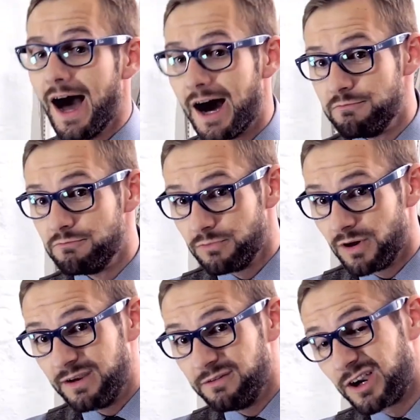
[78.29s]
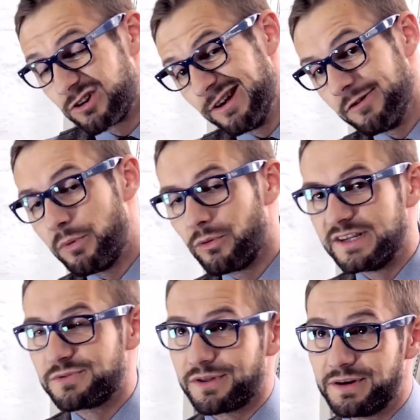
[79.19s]
Um, a career at Paul
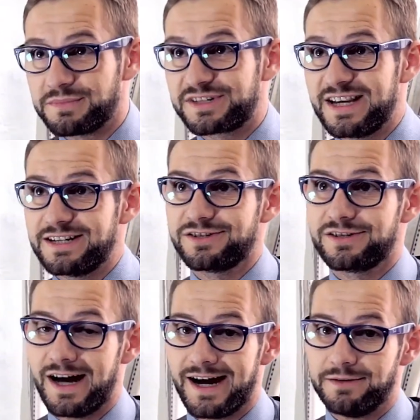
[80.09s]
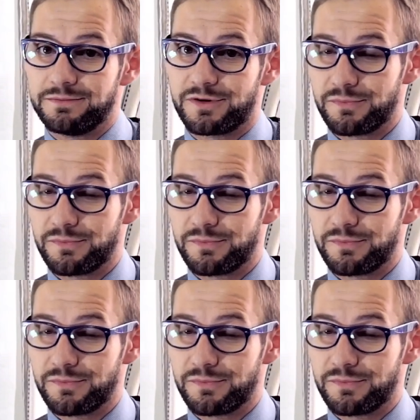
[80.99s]
Ainsworth at number six um,